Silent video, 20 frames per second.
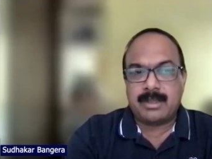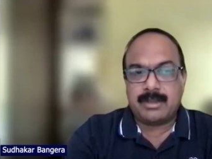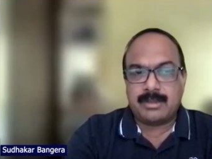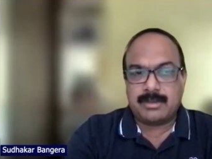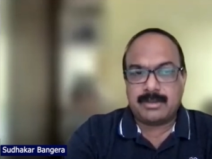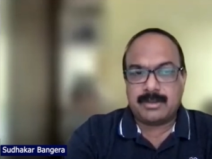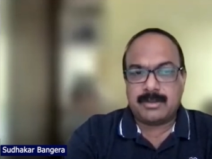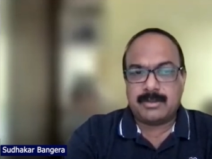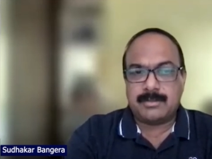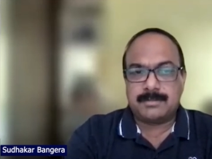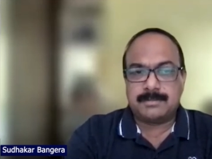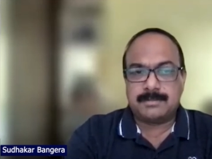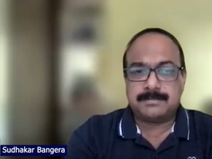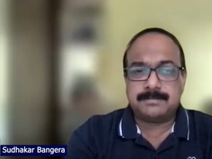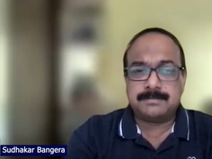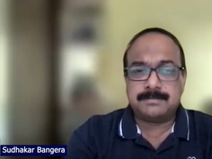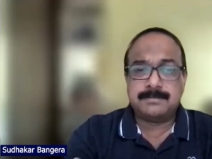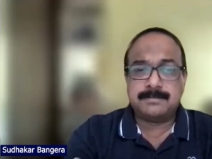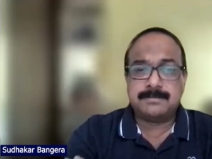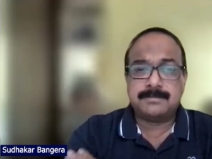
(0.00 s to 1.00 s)
so
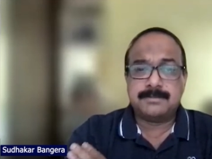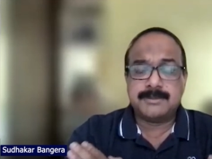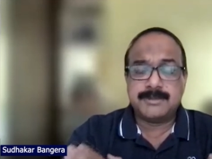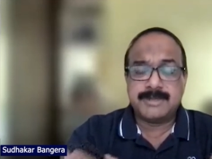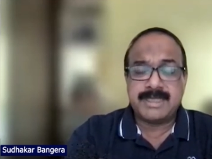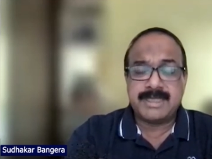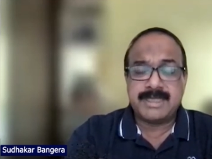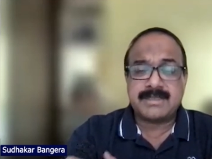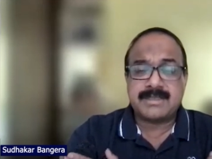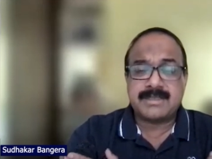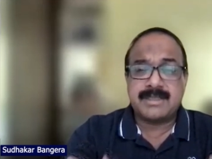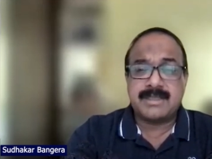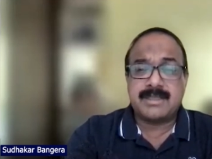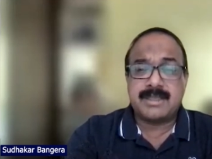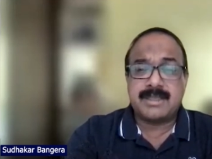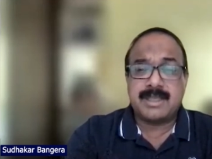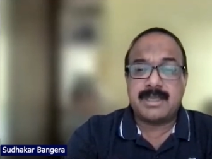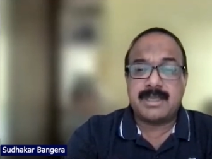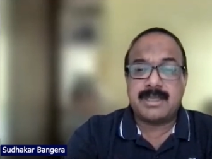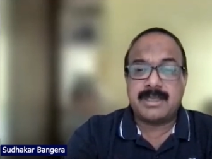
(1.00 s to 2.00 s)
yes
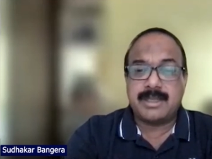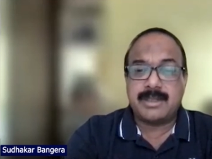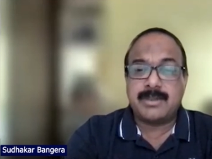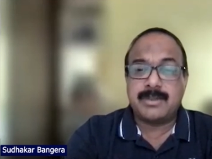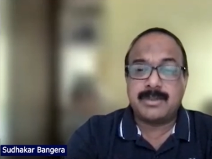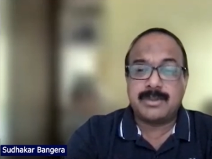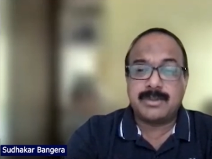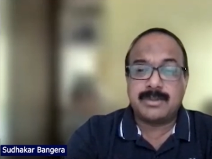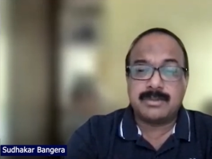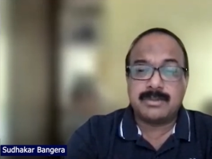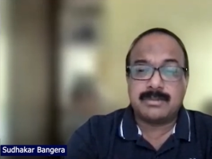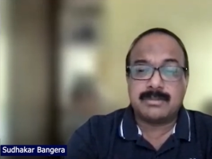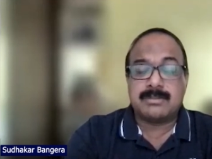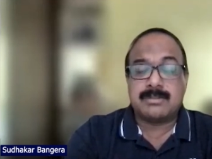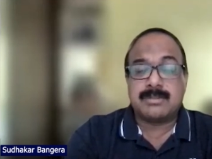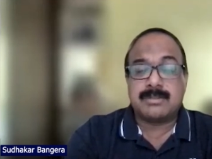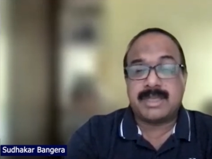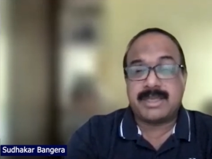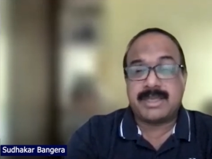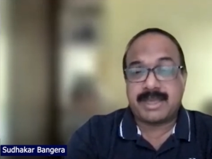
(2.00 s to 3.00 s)
they need to do
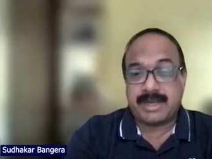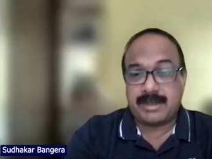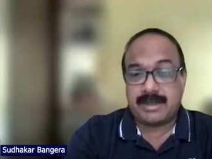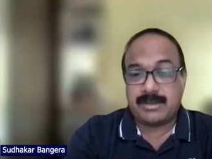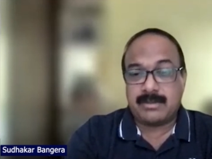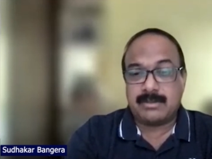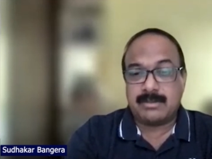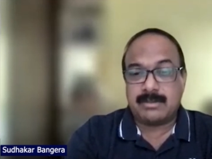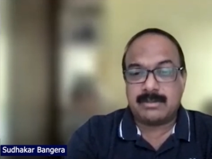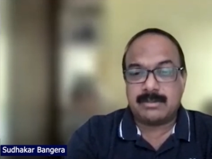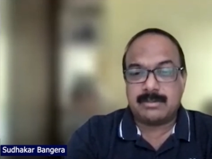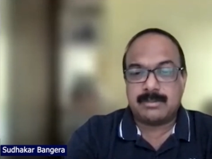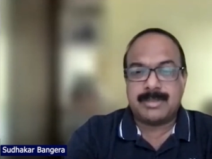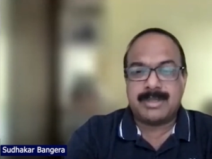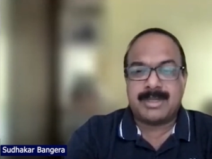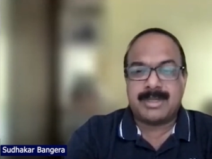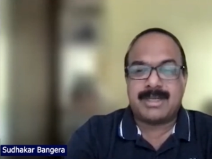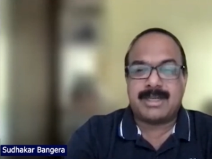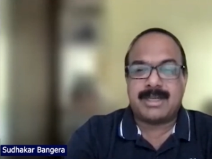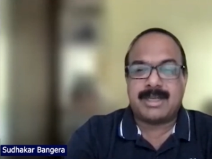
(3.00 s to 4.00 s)
they can do
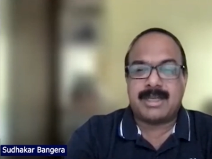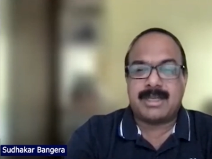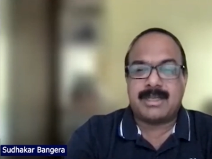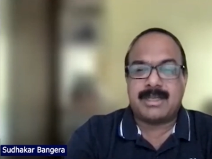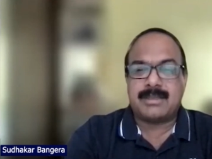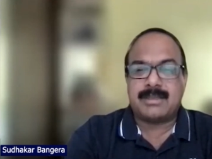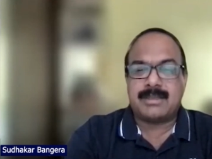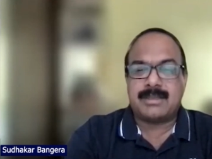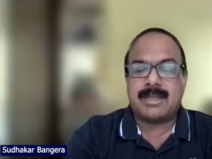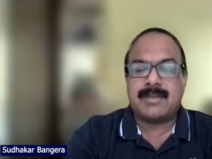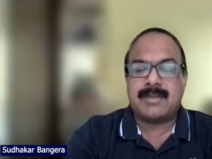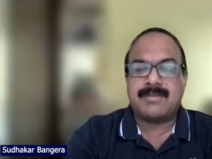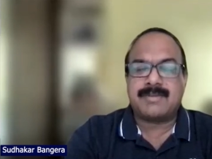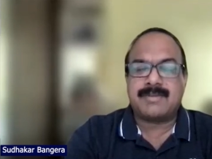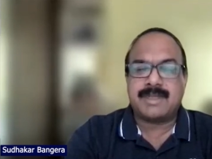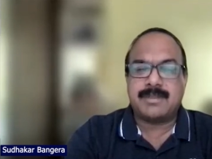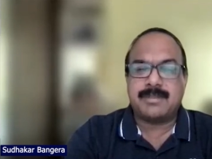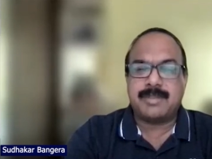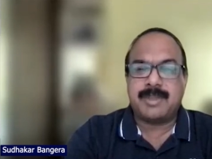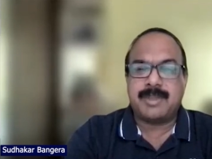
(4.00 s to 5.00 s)
but uh, i've
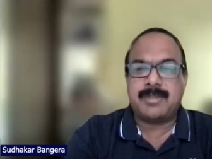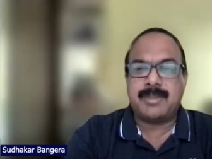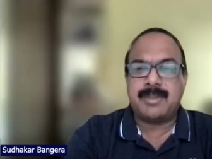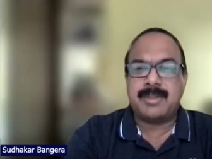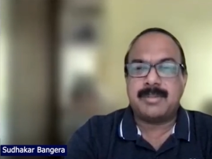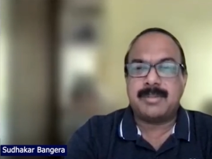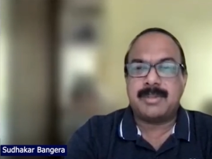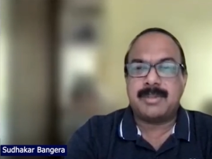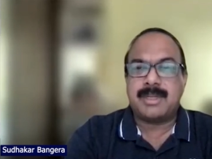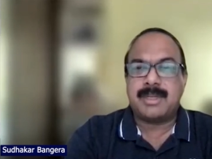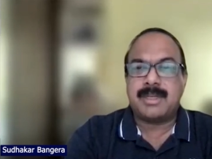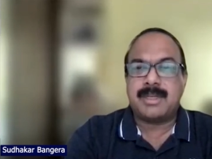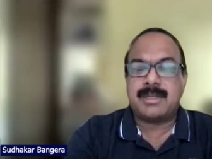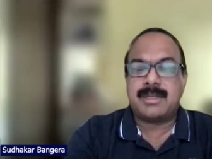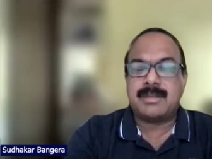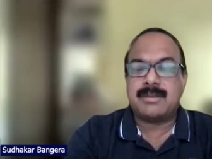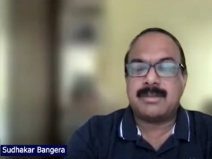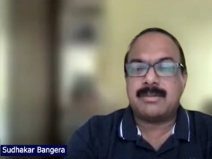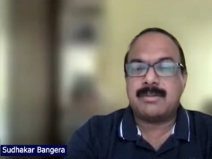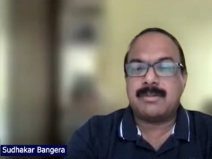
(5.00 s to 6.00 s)
seen people you
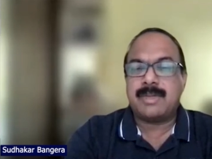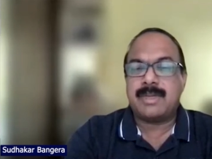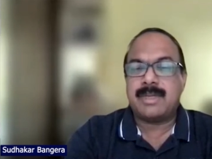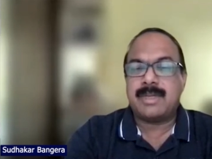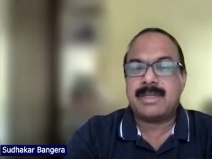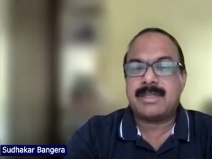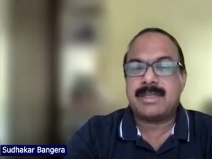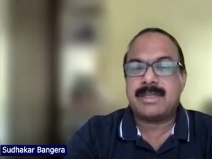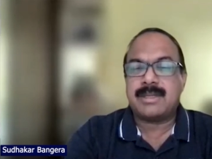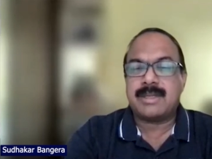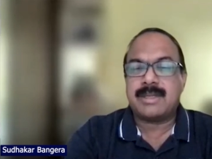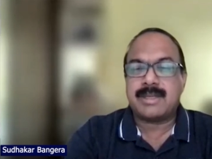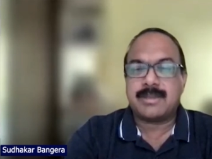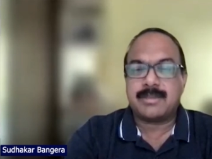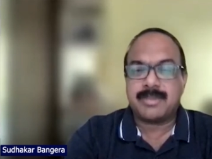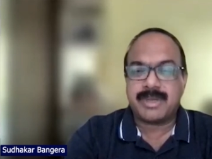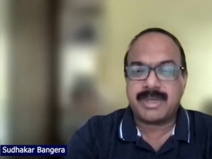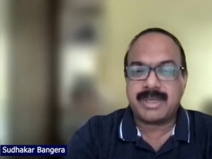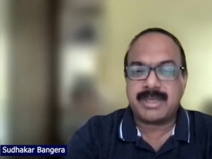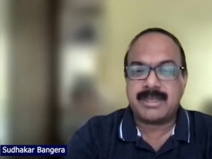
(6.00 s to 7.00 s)
know where they take a
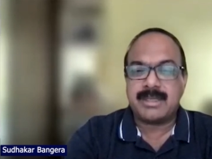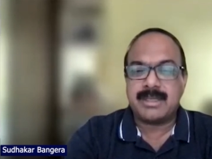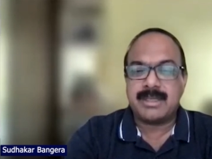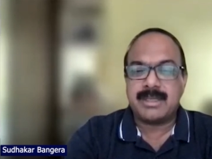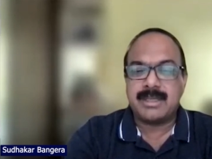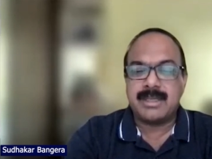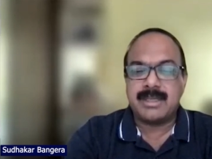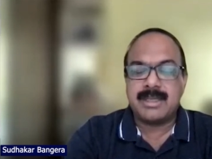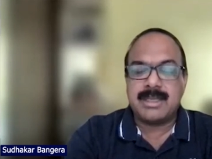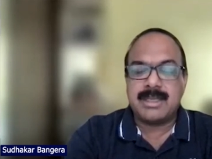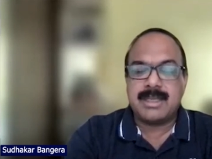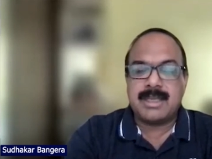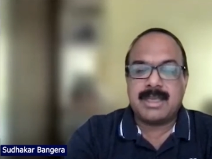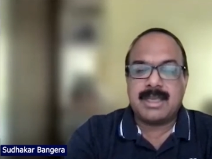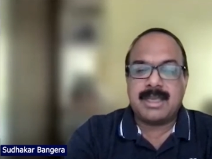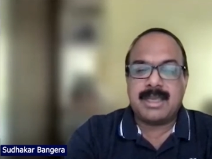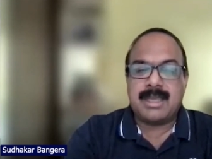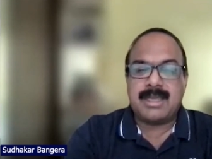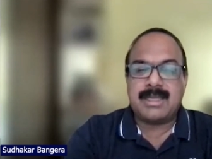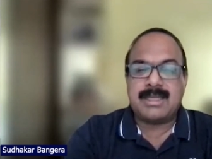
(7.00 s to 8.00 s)
break
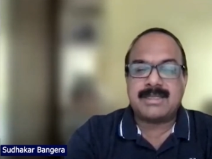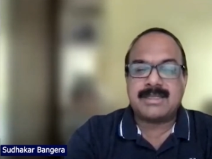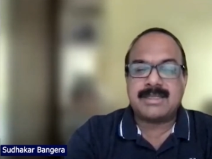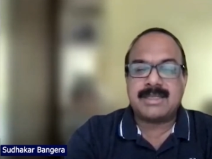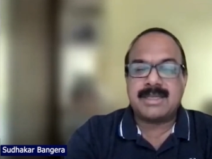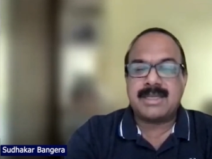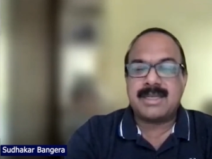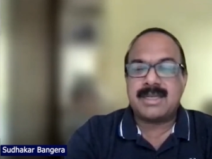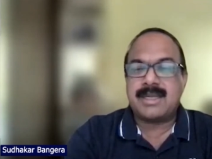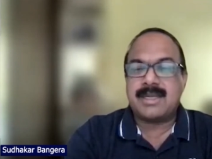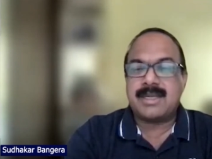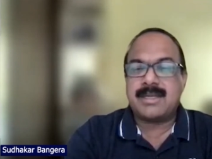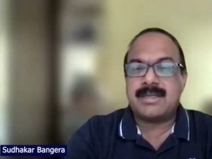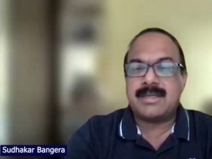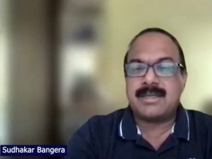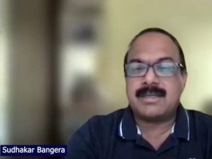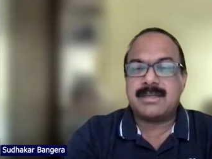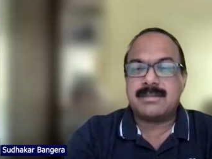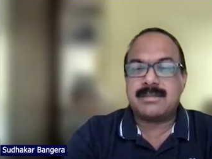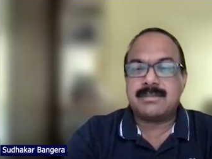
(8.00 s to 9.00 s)
and say that
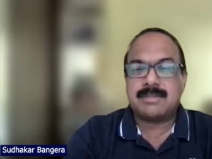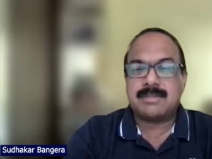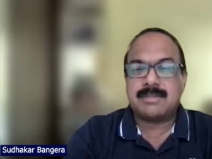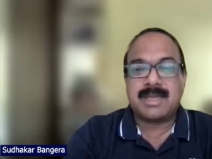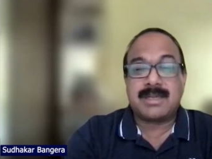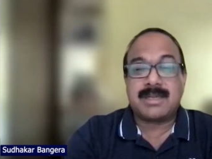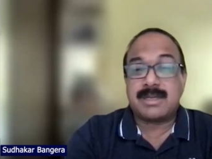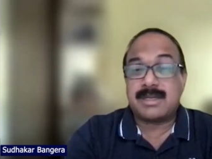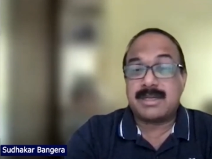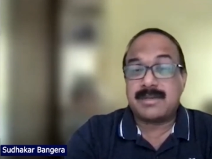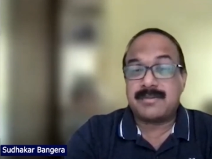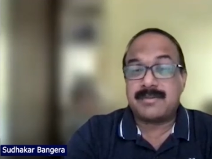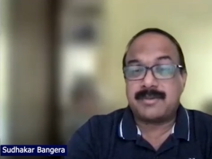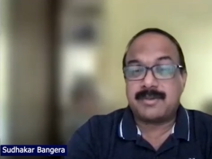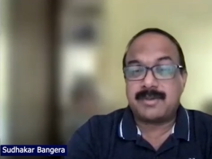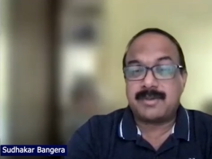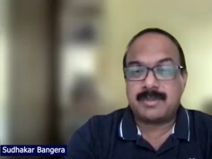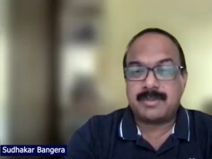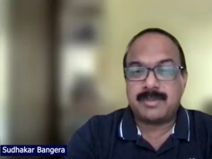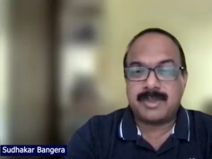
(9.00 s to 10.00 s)
uh, i can't
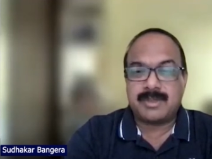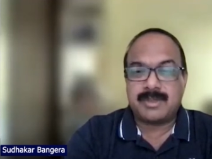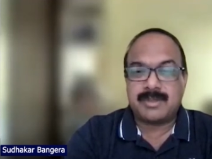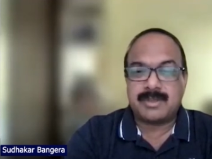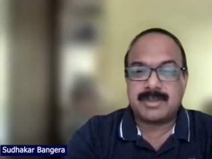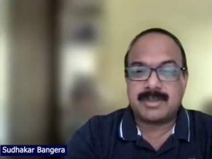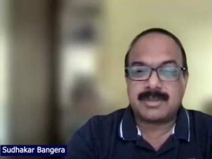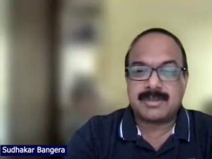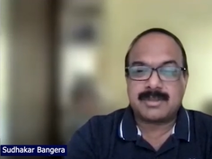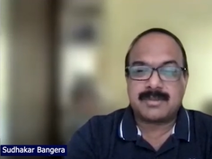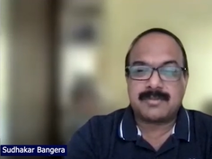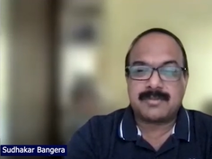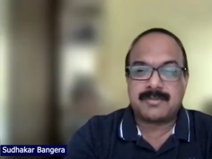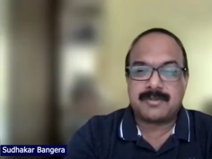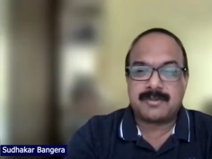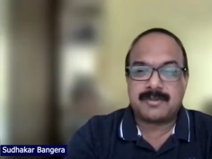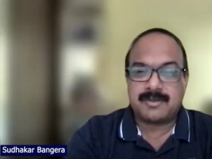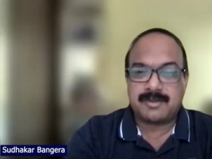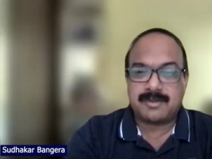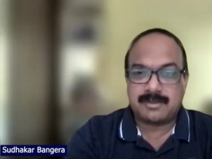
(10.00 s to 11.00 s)
afford because of
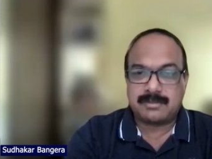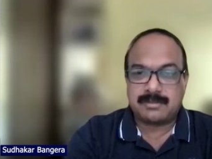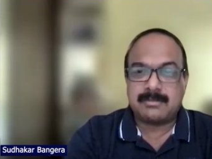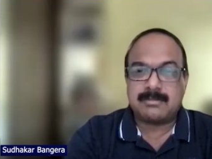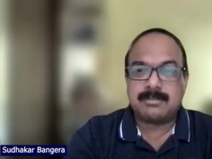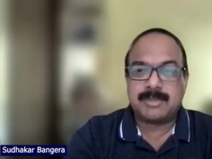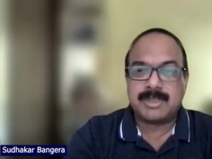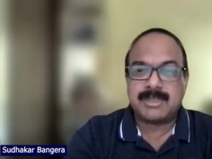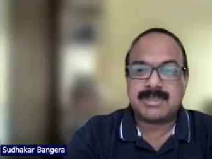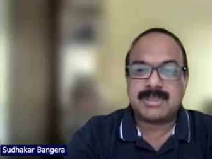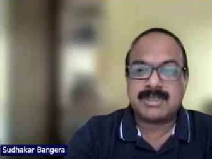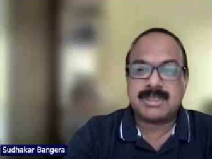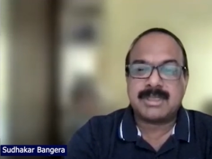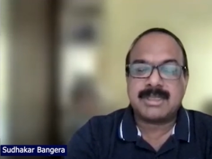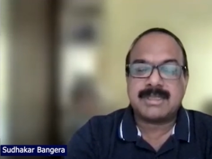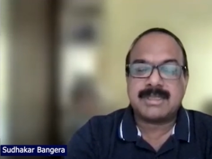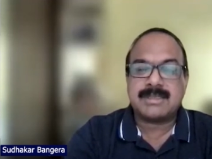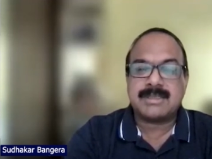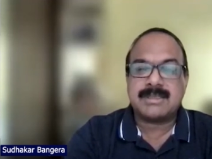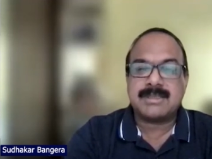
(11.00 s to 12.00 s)
uh, personal
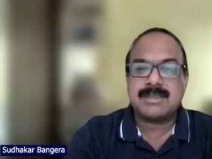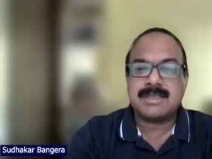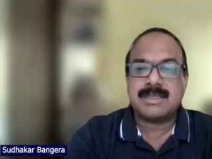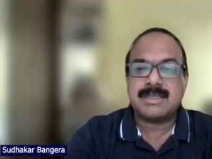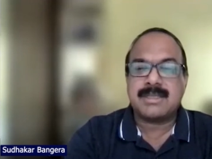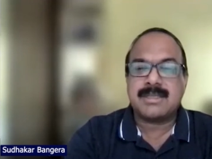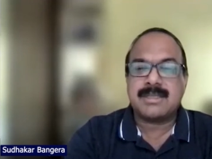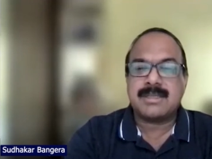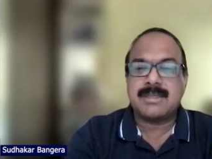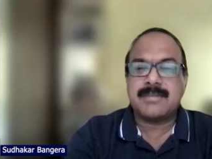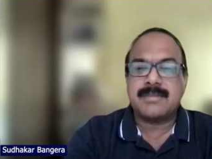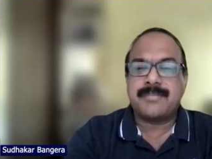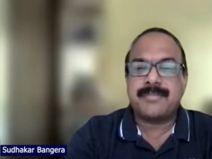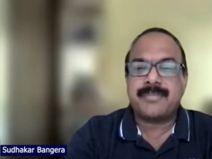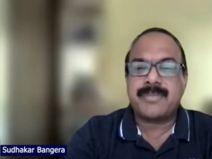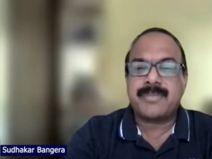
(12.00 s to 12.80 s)
reasons and mm-hmm.